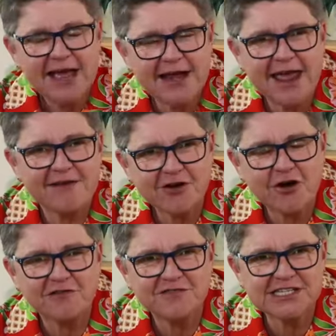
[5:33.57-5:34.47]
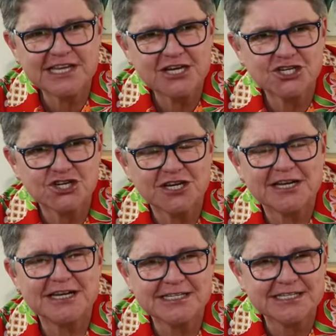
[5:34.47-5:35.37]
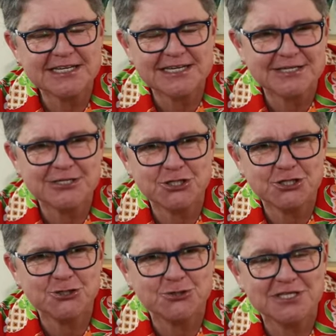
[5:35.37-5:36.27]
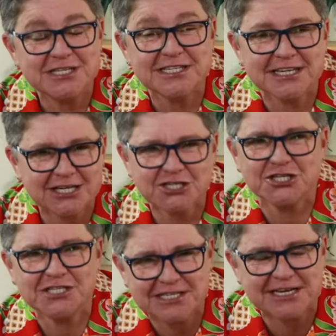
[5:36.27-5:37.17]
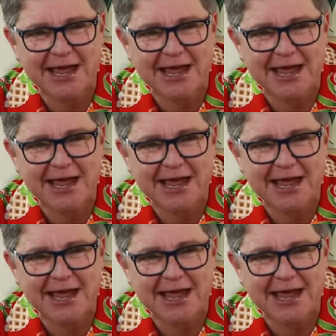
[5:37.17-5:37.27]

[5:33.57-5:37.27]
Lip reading: and have a conversation and listen in to the discussions that